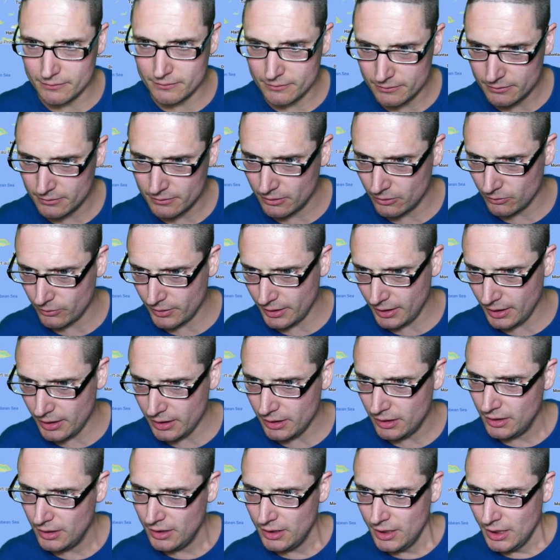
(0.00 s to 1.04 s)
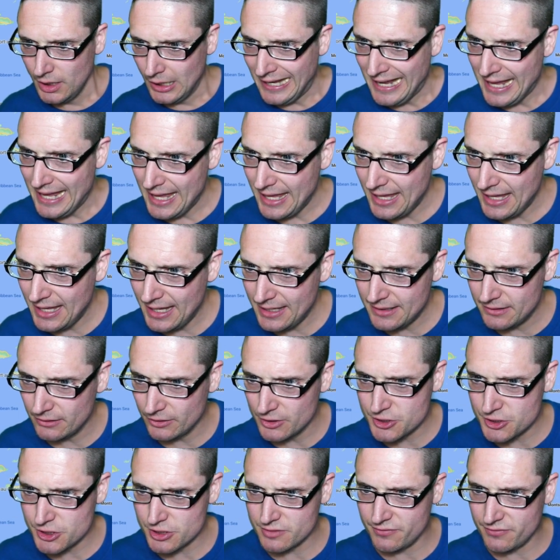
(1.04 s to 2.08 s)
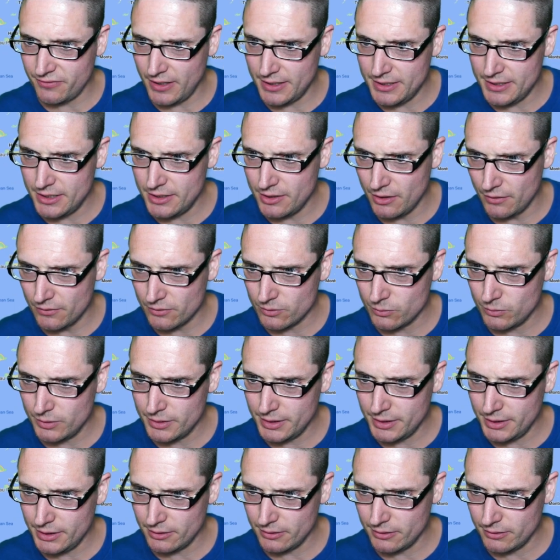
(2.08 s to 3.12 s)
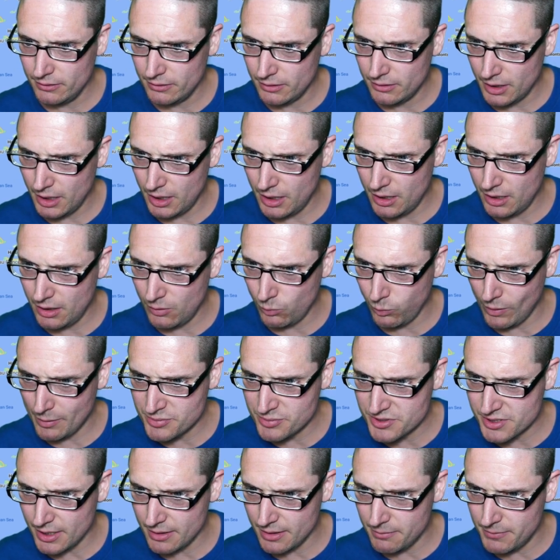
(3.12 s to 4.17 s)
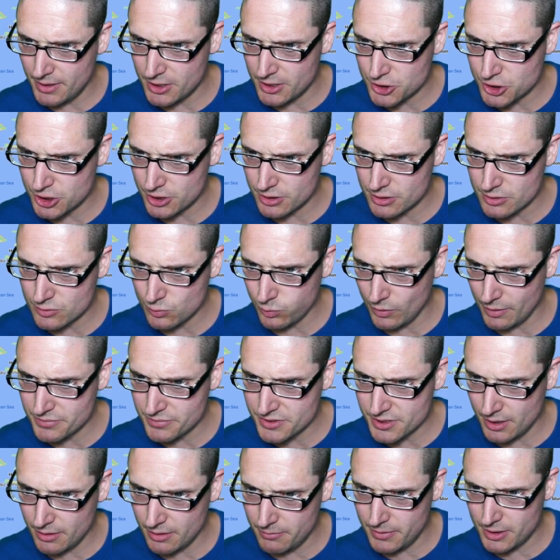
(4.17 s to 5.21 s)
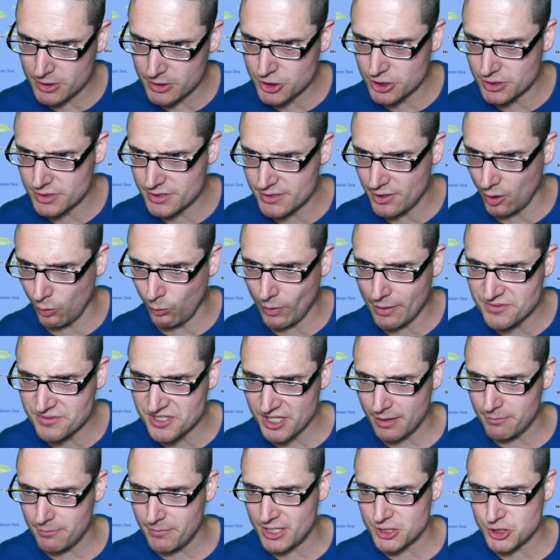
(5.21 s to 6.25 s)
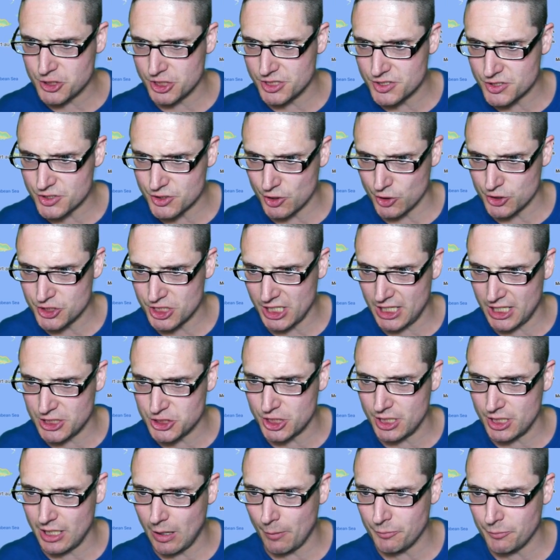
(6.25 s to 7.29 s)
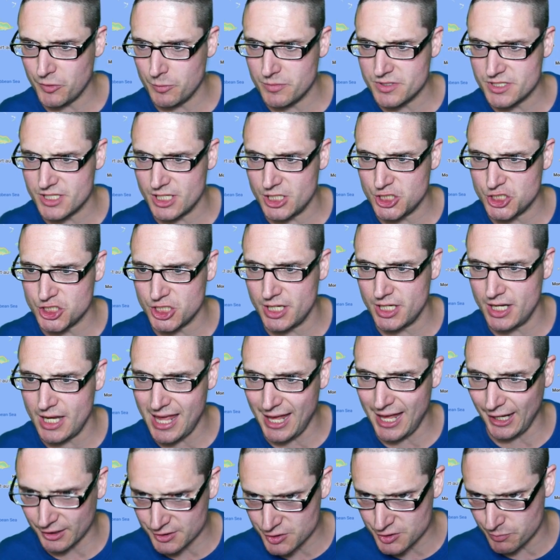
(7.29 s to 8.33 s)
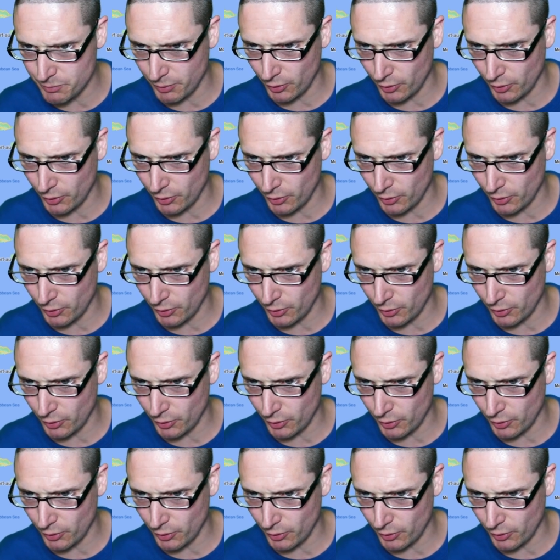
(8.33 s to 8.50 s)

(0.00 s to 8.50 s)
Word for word: Okay. And let's just find another one here. Uh, website mentions, website mentions. Their website mentions search engine optimization expert.